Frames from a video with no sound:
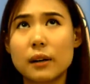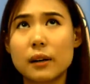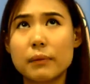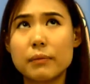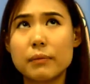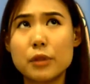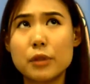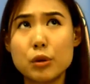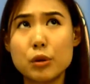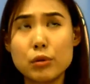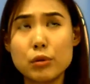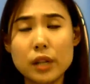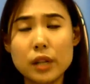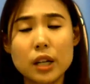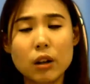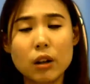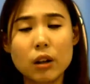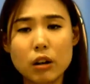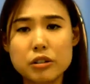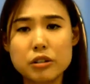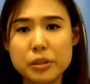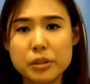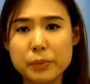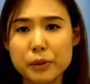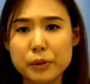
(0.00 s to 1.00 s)
unique
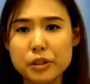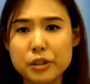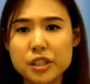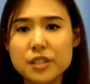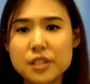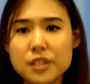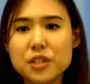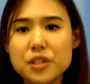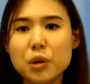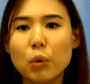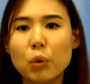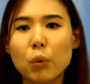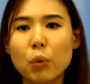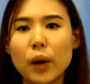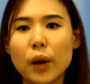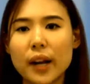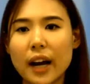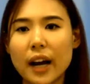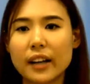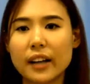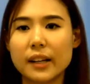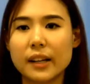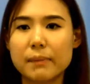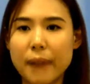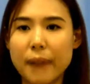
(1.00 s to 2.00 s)
contributions. So what are
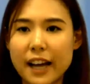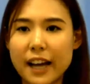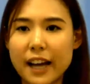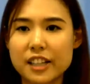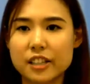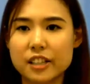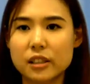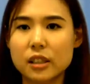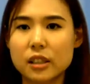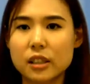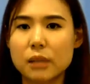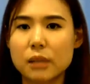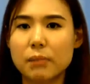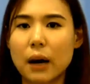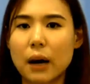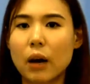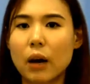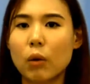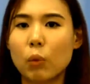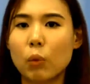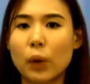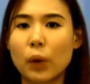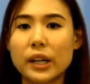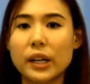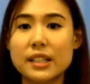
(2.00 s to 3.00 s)
they passionate about?
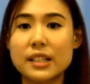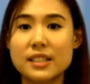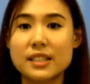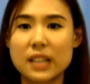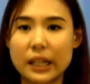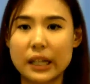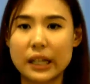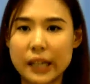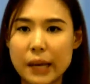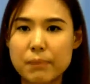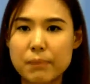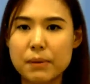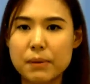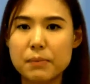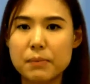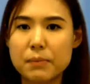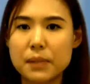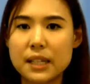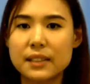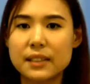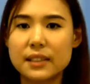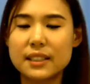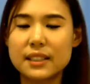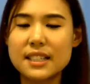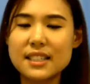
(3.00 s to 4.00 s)
What is their
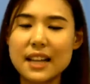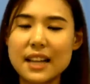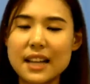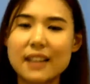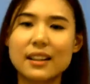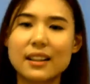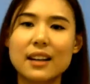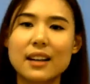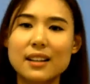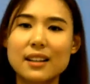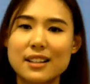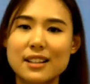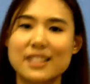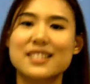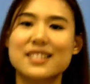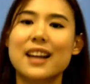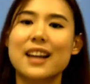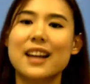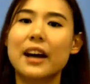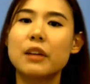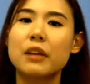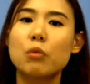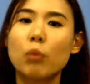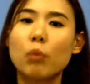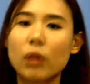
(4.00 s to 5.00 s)
capabilities? And then
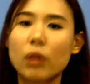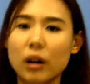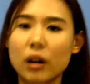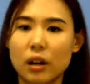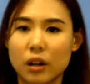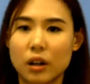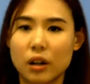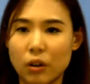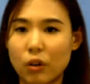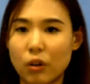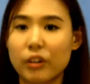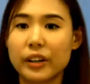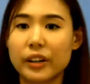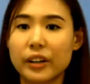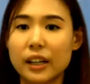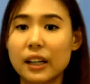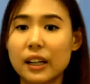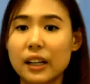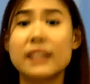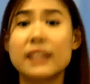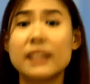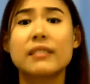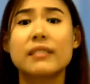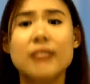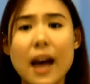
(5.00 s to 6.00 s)
assign work
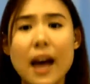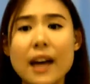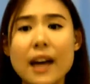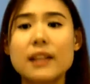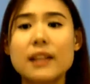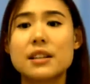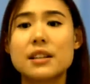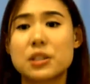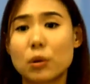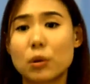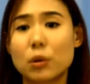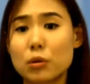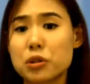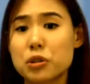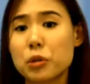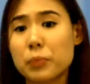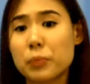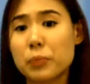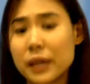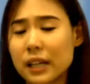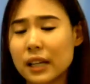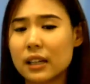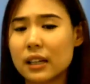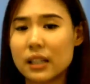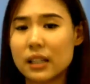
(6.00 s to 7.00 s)
accordingly. That is also
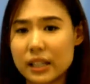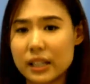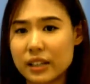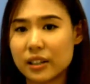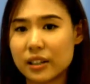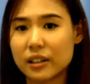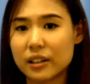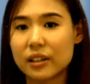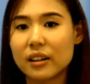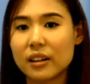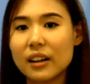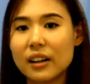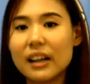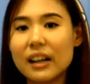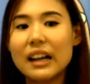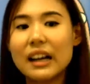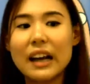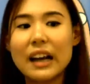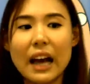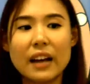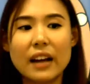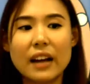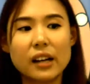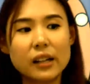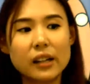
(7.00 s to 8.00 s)
being a leader.
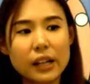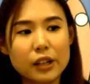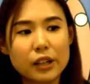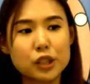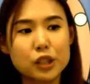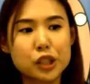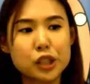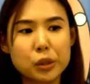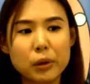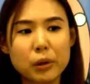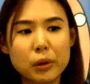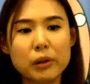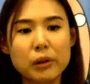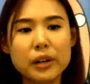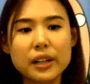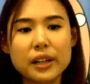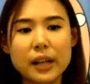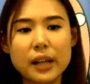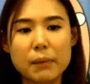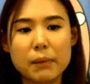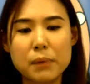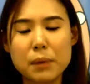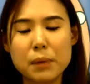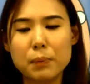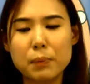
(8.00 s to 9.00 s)
And then ensuring
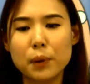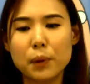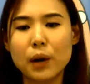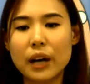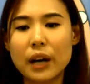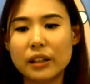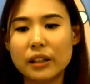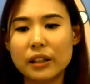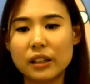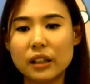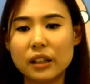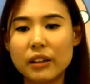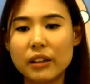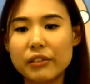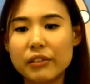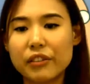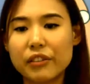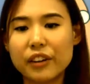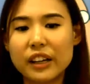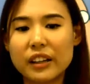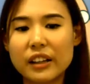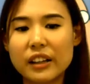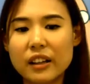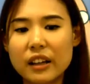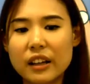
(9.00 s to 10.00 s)
that people are
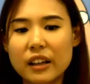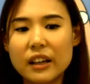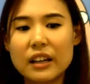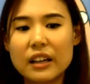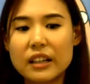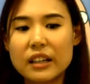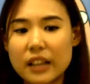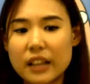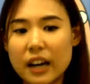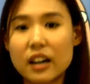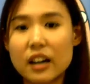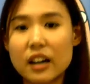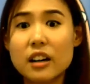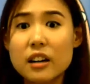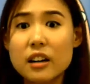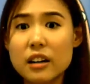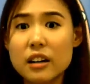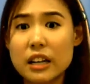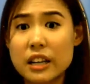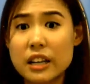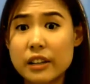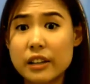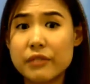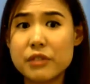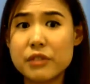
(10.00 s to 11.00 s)
delivering their
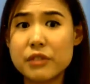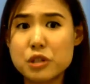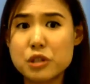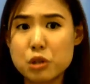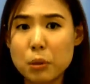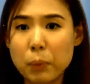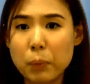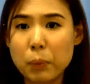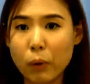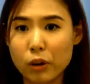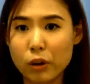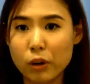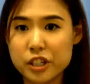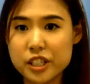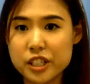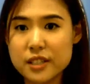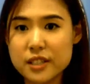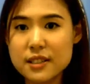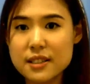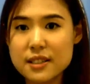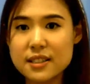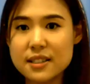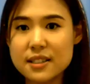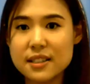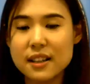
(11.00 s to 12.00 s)
individual
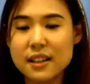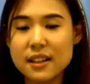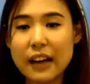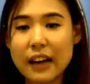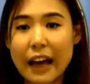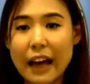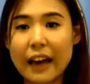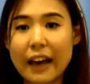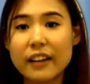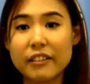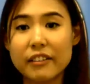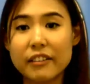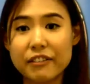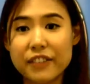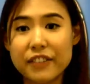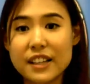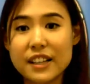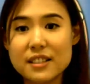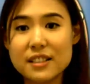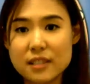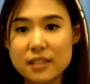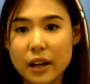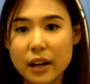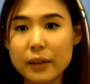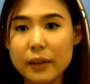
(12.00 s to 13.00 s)
portions at a
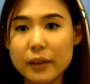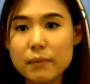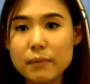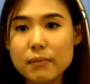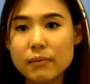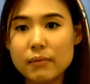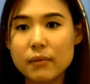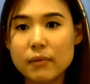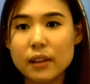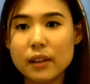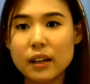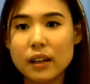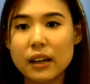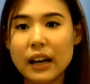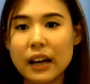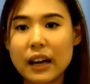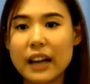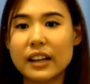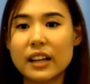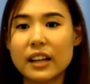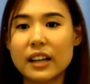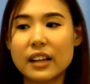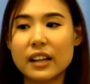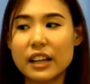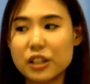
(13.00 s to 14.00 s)
fixed time,
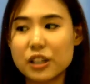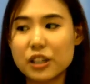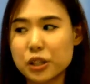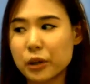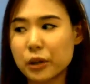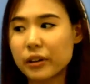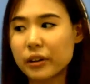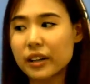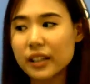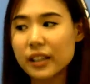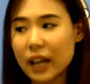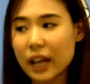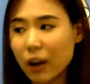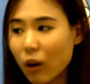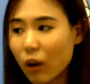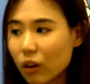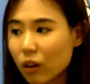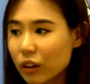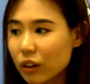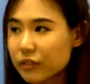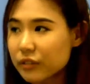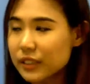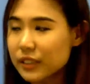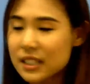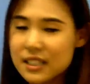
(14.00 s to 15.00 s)
and then ensuring that
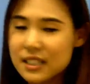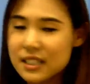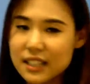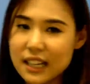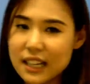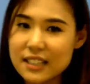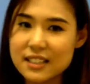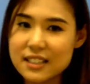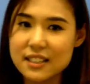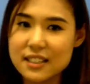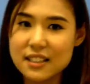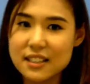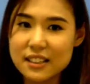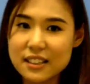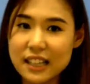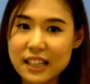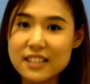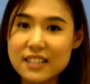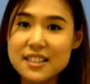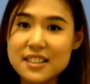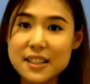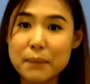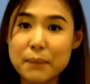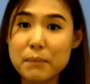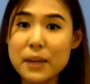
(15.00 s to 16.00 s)
all of this gets
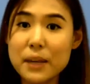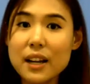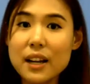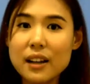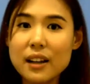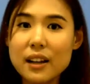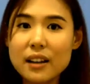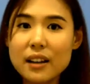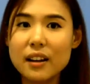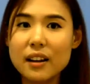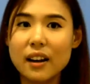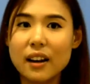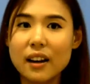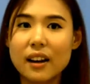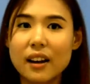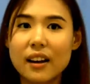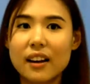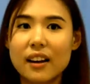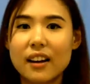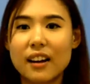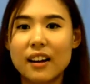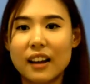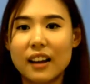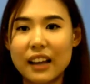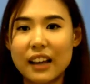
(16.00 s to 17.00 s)
then submitted
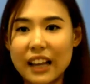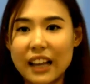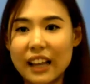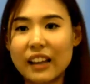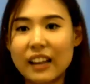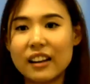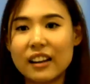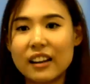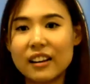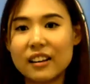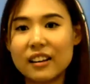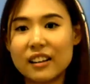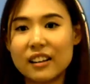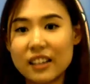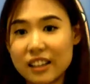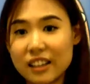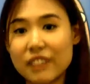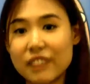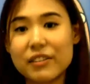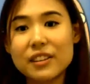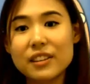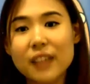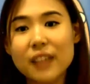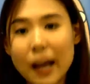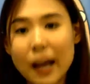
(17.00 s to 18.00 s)
in the
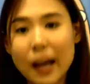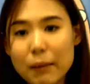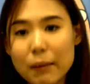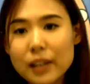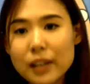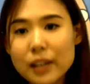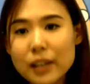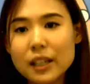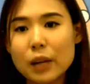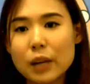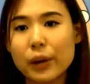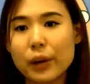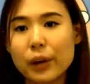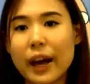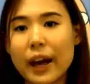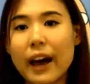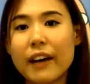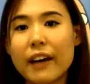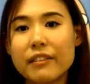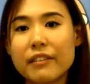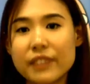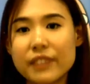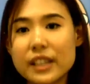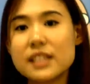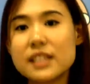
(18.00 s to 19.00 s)
given timeline that we
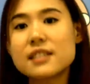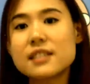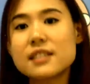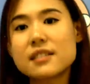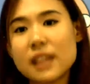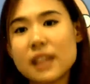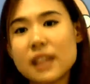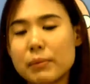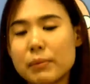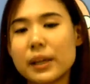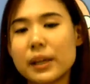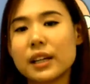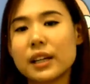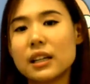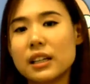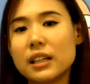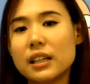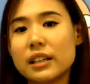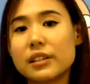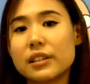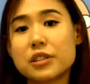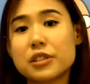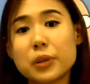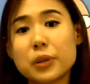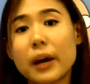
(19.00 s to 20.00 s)
have, is then being a
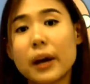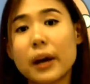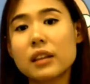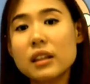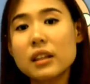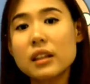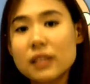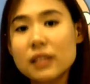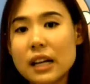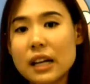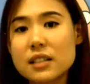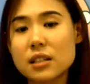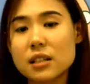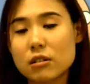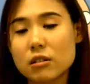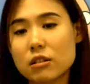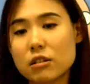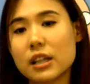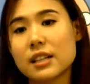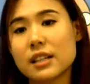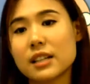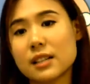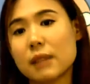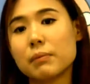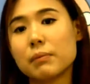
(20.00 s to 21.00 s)
leader. So I think that's a good
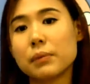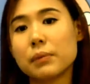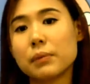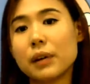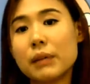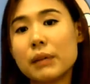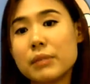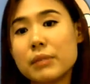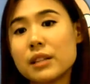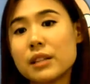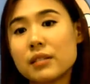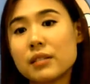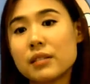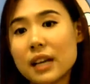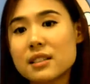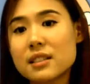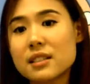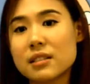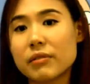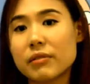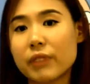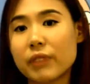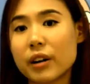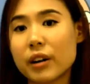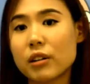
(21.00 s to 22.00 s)
example. I mean, that's
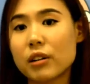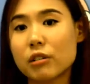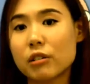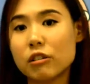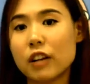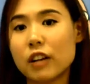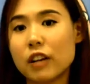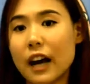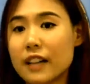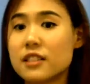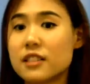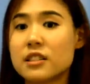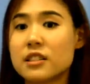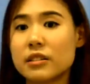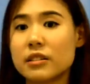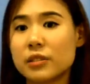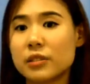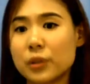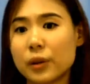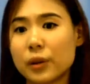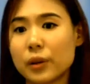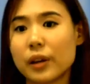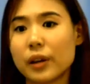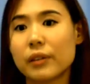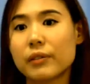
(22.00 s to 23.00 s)
a very good answer to
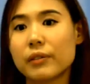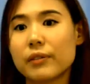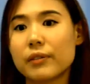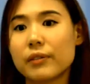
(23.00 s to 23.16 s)
give.